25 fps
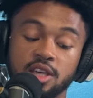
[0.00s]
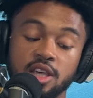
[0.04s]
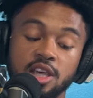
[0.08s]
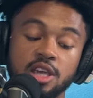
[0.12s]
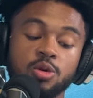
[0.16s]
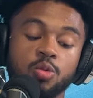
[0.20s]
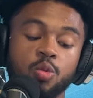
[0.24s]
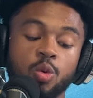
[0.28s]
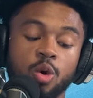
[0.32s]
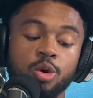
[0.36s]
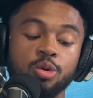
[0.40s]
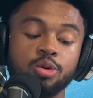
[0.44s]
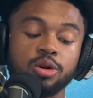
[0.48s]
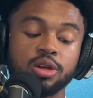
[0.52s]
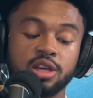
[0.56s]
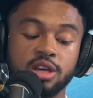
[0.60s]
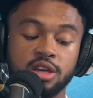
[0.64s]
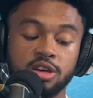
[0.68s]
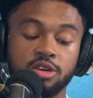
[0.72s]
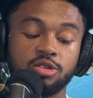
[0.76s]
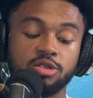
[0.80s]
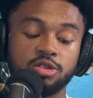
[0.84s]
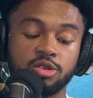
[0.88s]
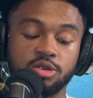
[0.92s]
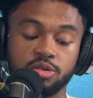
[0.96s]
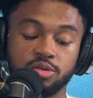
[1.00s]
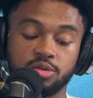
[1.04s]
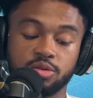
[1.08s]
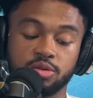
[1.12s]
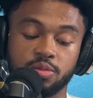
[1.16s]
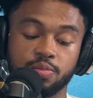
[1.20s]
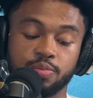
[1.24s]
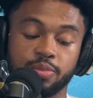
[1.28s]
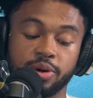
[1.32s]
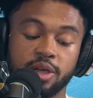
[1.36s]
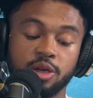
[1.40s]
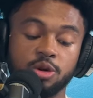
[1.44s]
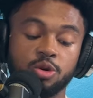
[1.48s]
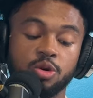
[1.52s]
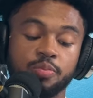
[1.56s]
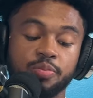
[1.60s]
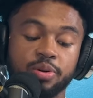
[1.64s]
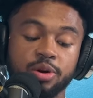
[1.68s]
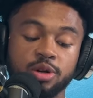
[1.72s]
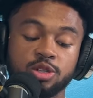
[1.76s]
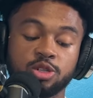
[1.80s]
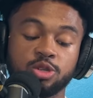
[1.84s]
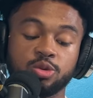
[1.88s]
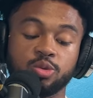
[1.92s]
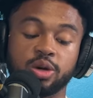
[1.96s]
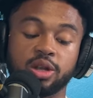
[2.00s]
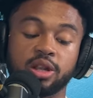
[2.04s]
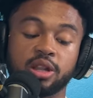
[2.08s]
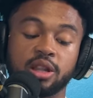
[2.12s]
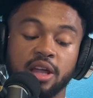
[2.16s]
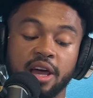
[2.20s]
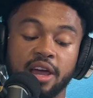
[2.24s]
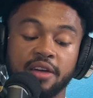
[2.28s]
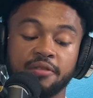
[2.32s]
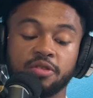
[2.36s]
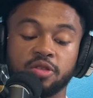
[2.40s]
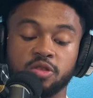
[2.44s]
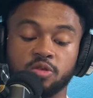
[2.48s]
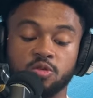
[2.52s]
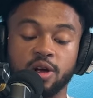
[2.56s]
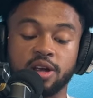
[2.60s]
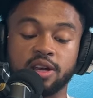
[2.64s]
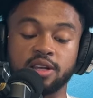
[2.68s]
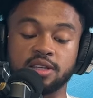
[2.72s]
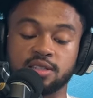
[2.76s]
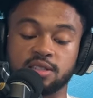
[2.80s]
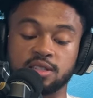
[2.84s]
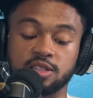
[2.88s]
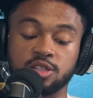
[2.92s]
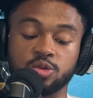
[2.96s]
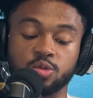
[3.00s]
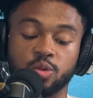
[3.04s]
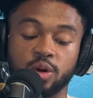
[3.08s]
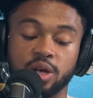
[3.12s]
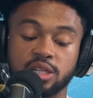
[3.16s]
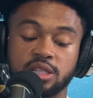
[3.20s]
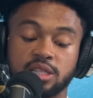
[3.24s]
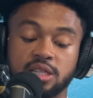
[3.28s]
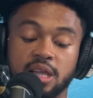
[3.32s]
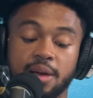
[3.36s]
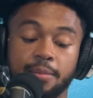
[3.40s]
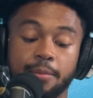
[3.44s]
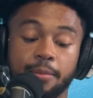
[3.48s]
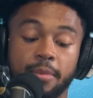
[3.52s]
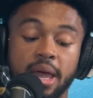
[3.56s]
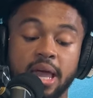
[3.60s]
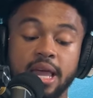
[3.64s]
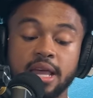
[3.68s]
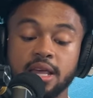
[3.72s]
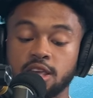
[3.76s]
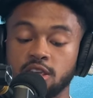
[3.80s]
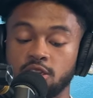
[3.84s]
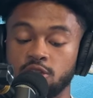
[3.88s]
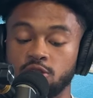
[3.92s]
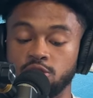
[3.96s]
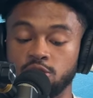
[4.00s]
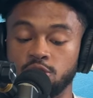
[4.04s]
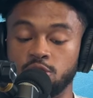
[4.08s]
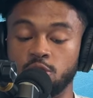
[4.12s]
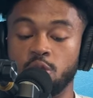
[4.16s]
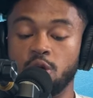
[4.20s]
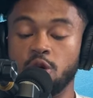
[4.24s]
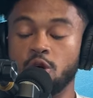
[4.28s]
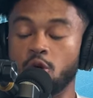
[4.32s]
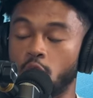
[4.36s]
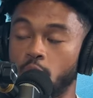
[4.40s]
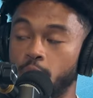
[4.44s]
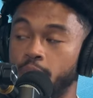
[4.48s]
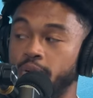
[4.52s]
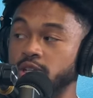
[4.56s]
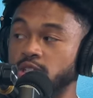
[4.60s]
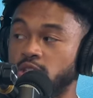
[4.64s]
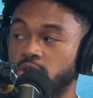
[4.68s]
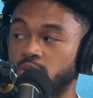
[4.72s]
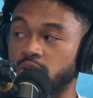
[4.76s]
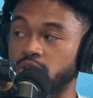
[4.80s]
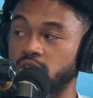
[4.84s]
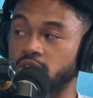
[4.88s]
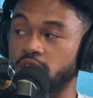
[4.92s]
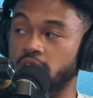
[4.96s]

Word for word: he won't kill you, but he will put you in life threatening situations that may kill you or put you in